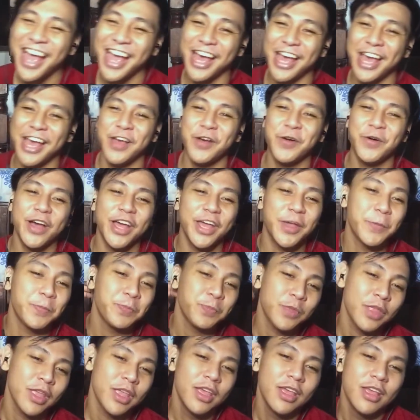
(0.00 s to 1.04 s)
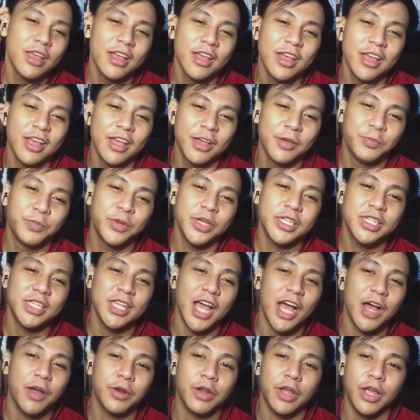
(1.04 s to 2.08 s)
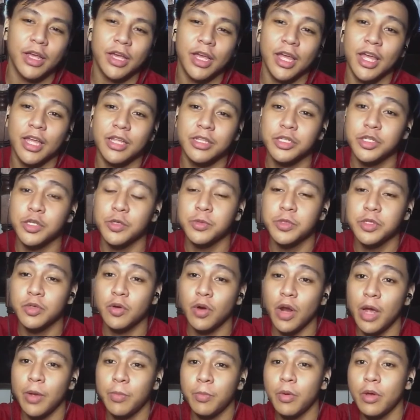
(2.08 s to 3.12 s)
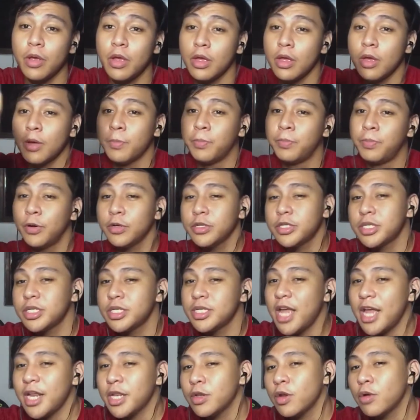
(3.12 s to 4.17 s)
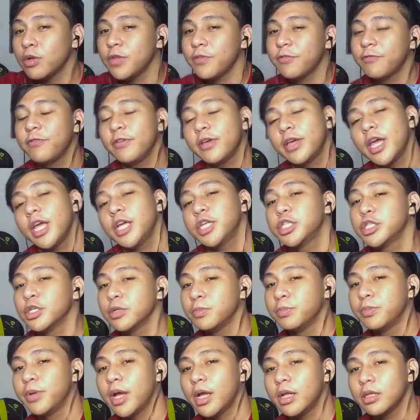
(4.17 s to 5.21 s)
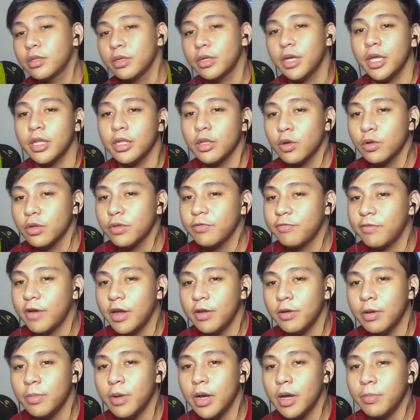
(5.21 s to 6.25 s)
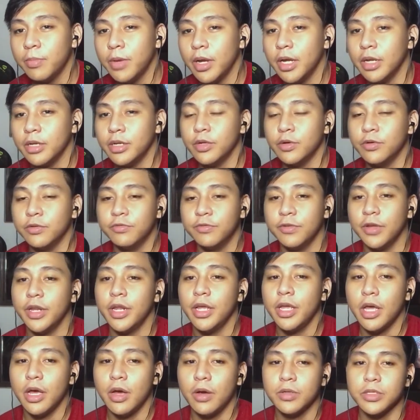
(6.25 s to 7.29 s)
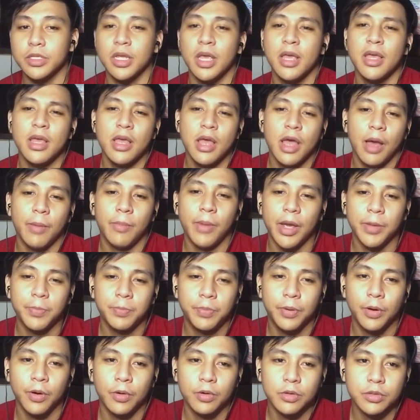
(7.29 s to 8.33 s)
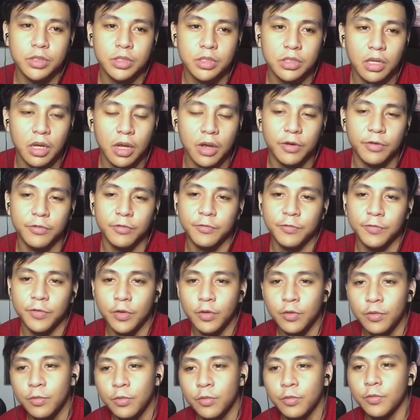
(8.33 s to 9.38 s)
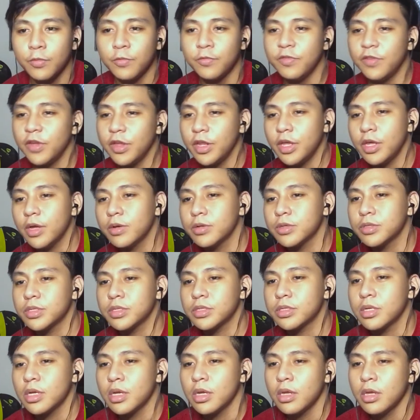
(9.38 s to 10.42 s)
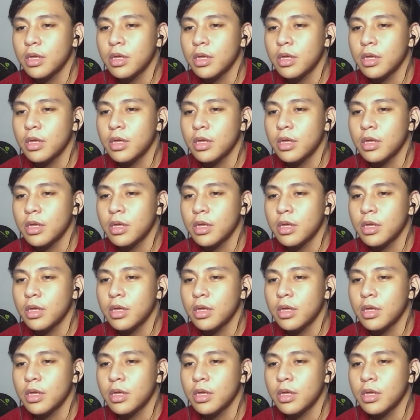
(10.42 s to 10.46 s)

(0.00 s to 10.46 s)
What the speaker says: Anyway, peace out. Again, subscribe. Push that notification bell to get notified about my new videos. I might post a fewer videos